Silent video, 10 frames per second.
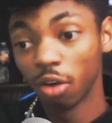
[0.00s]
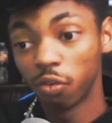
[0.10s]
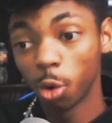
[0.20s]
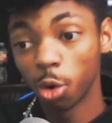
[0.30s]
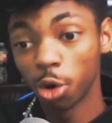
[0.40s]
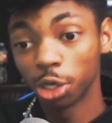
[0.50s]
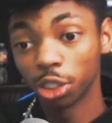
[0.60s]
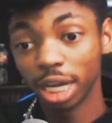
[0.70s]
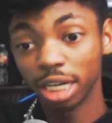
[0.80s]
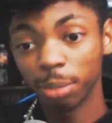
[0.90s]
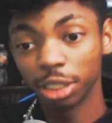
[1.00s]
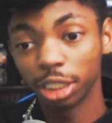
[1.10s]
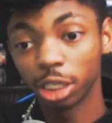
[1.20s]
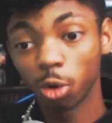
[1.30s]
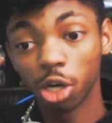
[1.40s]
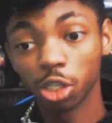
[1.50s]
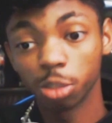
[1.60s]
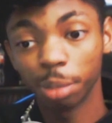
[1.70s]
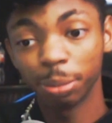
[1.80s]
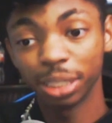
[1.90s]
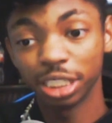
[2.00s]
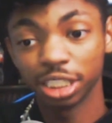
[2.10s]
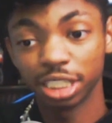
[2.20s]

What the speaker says: For Latin America quals, Pepe managed to